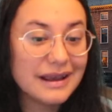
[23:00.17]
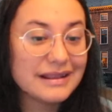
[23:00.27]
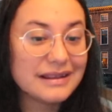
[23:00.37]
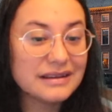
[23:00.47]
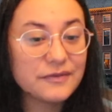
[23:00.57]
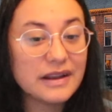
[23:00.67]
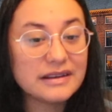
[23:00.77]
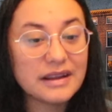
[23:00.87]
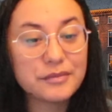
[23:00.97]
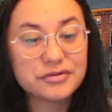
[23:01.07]
this event
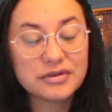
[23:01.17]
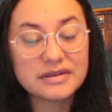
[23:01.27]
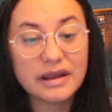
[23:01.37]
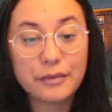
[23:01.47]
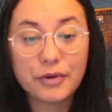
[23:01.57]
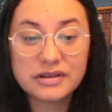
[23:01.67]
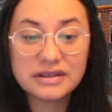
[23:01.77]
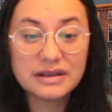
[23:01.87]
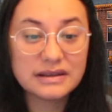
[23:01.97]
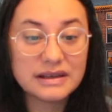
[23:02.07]
demonstrates that
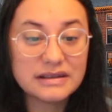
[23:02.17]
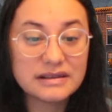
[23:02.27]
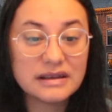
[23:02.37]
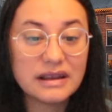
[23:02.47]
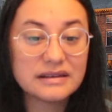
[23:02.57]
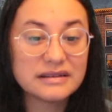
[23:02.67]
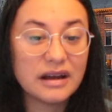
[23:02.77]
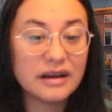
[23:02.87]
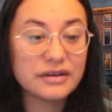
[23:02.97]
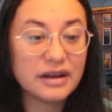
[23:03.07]
Russian elite is
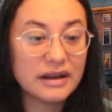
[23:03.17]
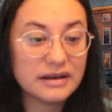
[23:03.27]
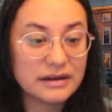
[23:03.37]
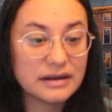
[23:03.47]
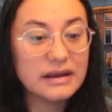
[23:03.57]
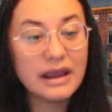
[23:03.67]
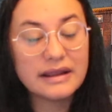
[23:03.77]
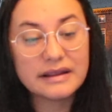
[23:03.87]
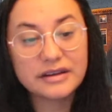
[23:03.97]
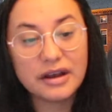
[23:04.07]
not united,
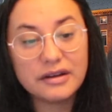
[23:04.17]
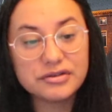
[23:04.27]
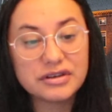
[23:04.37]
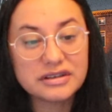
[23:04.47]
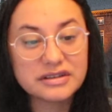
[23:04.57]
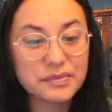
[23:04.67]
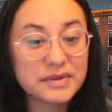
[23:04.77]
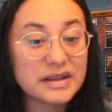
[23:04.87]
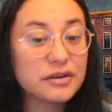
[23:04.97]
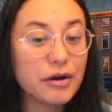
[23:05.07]
that the contradictions
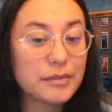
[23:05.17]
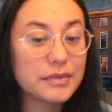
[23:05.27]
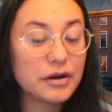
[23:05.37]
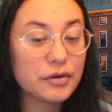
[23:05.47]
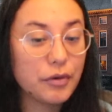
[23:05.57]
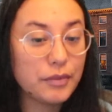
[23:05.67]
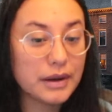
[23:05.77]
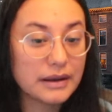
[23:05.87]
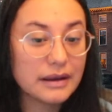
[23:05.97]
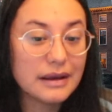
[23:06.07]
within the Kremlin are
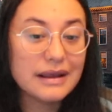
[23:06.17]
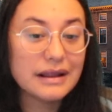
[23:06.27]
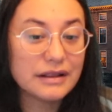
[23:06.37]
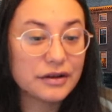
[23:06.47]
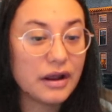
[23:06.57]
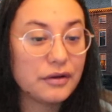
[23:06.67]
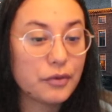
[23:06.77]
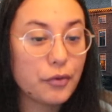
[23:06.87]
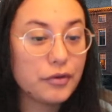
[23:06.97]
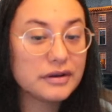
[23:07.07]
growing, that the
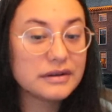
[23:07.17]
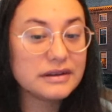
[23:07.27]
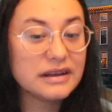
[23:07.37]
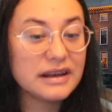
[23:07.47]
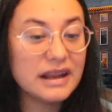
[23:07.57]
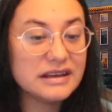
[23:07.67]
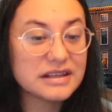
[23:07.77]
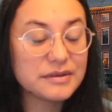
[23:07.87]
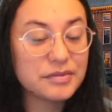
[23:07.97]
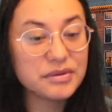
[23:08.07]

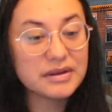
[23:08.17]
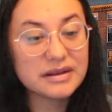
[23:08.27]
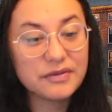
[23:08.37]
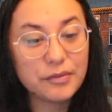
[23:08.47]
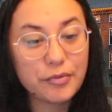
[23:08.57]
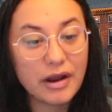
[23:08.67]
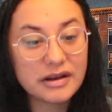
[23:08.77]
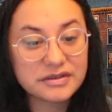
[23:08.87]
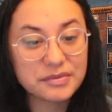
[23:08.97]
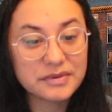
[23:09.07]
coordination between the different
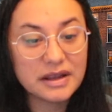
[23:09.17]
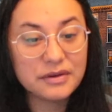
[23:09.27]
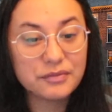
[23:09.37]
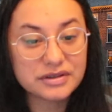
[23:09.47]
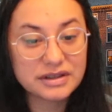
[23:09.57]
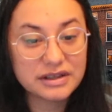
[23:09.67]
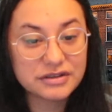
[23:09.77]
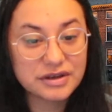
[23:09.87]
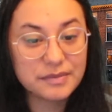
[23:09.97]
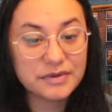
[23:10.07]
branches within Russian
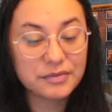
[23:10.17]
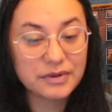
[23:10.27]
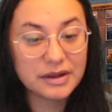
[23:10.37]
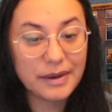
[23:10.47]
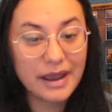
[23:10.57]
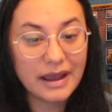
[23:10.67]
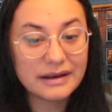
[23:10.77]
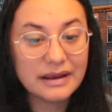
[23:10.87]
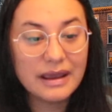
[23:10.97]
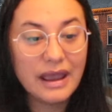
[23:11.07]
leadership is really bad,
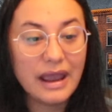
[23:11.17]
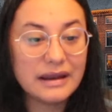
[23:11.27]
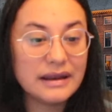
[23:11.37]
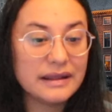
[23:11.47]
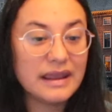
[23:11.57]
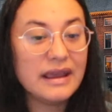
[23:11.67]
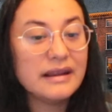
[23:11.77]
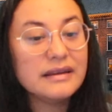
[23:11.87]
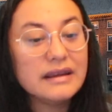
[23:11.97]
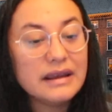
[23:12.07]
and in the
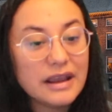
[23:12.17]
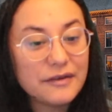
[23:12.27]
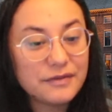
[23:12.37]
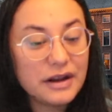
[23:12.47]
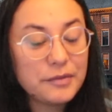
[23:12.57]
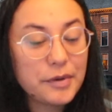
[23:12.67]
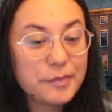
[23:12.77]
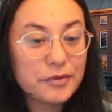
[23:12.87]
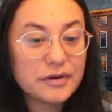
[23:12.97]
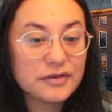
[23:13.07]
end, if Vladimir
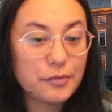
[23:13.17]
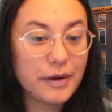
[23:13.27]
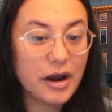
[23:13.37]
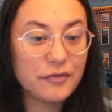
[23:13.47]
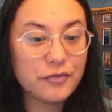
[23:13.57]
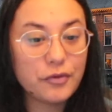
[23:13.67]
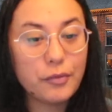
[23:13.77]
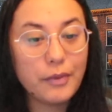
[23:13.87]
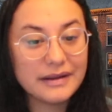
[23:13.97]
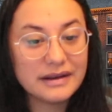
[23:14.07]
Putin is so powerful,
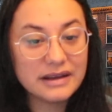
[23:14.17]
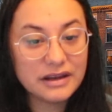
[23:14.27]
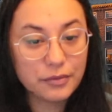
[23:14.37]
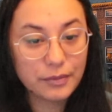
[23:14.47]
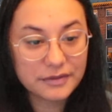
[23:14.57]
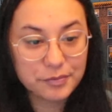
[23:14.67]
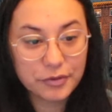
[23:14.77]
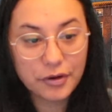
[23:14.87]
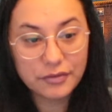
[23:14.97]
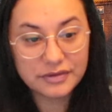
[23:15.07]
why didn't he arrest
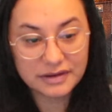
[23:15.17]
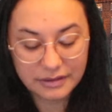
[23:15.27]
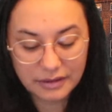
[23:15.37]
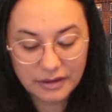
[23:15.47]
Prigozhin?